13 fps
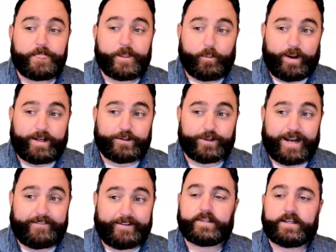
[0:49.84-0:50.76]
while
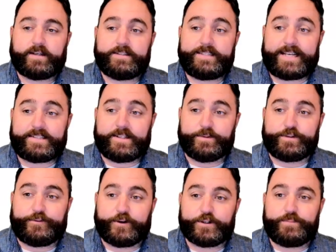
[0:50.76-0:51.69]
driving. Tesla
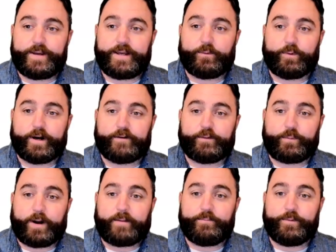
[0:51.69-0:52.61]
was first made aware of a
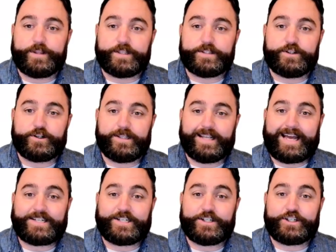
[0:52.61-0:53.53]
problem with its hood
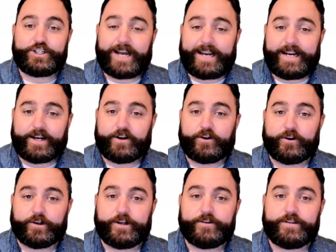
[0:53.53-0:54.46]
latch in China
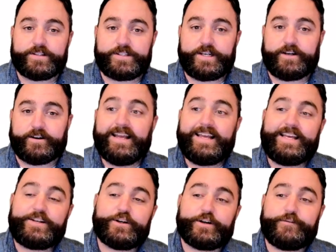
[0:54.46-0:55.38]
earlier this year.
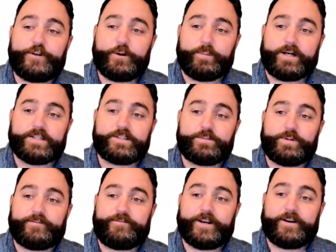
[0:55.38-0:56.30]
It took a few months,
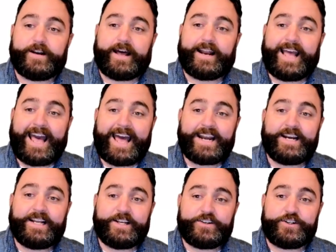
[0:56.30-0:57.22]
but figured out it had
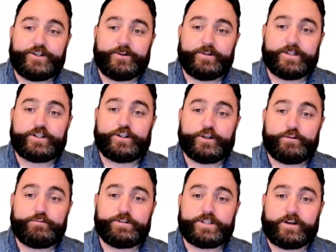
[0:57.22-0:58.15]
an issue that
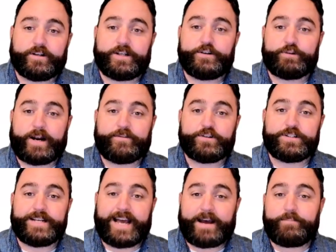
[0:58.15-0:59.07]
could result in
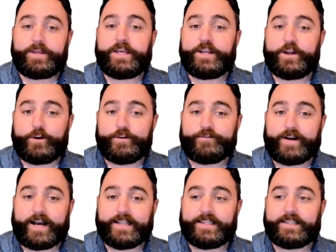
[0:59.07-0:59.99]
drivers not being notified that